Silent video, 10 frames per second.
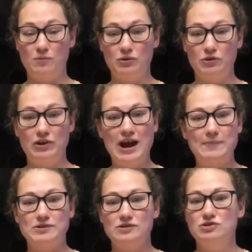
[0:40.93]
You could
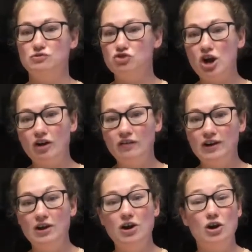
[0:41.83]
absolutely do
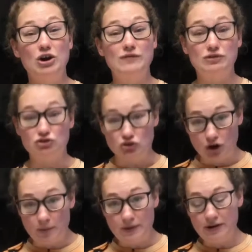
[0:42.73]
chocolate or even
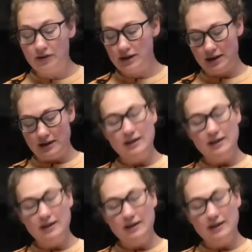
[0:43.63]
strawberry.